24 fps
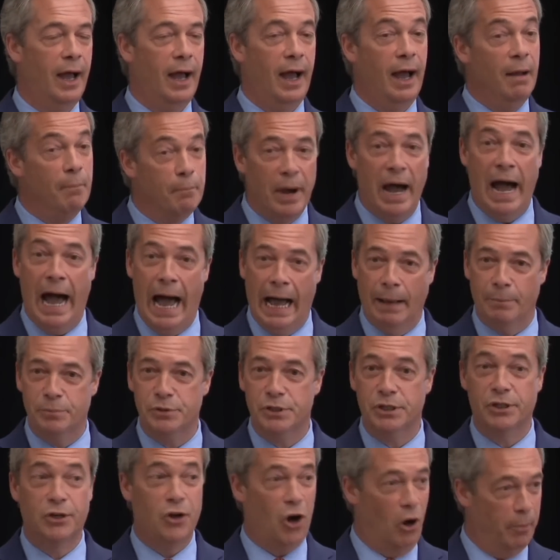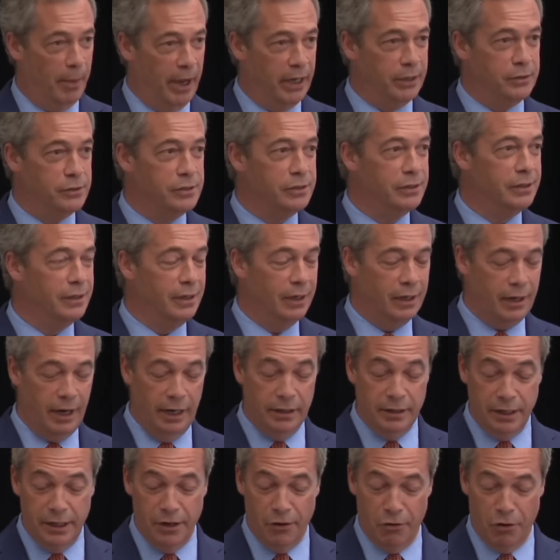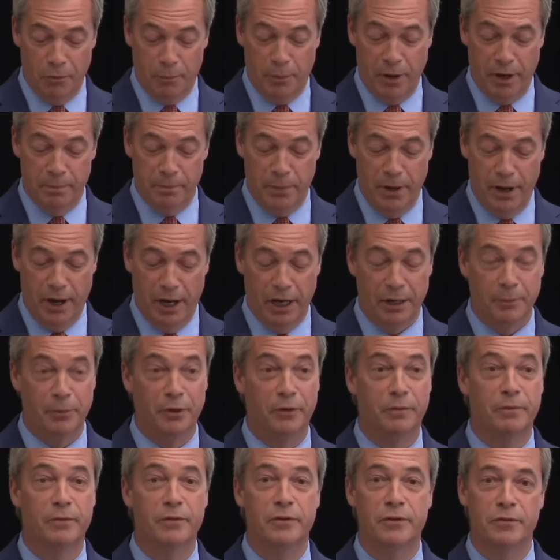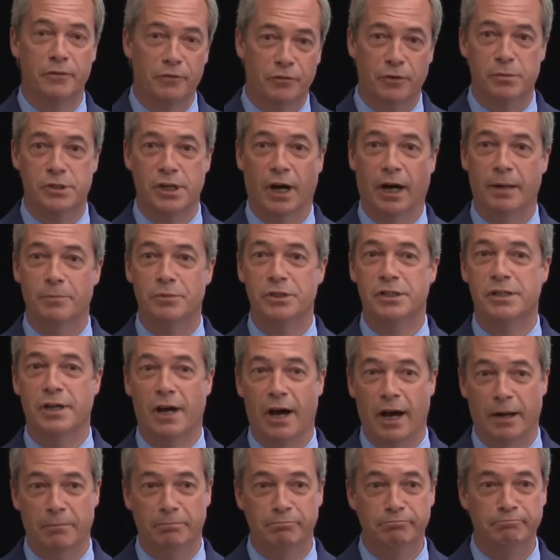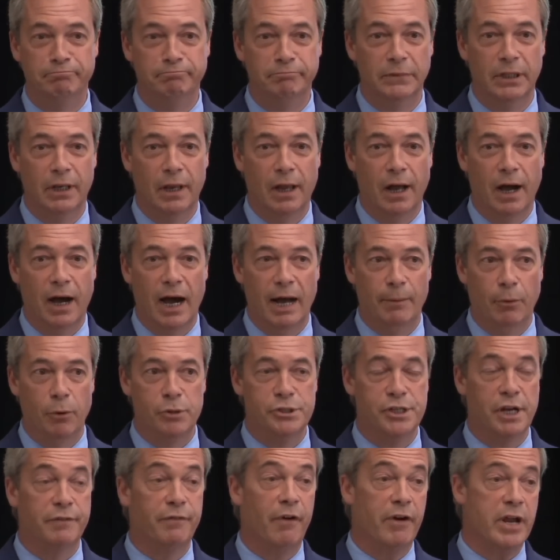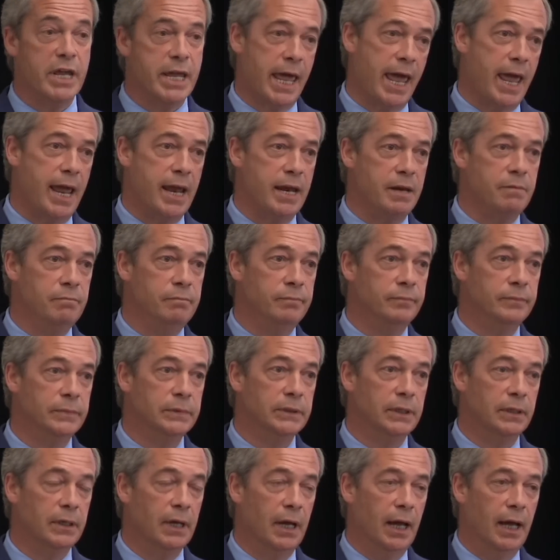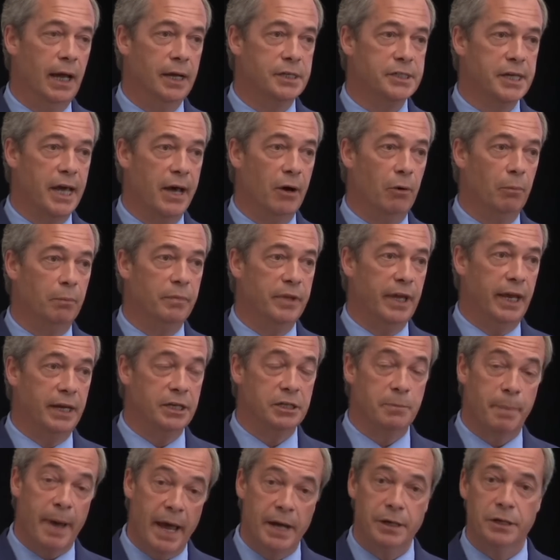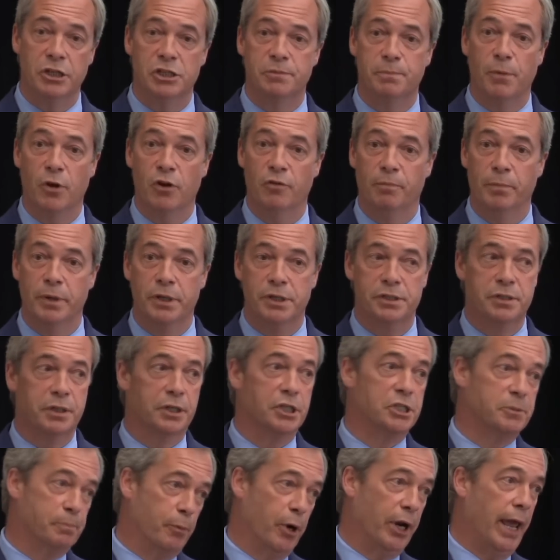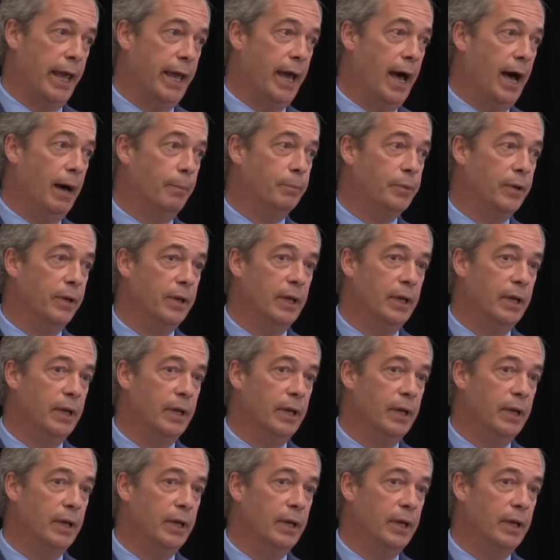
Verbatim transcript: and perhaps comment in the European Parliament from time to time. I'm also very keen uh, to help the independence movements that are springing up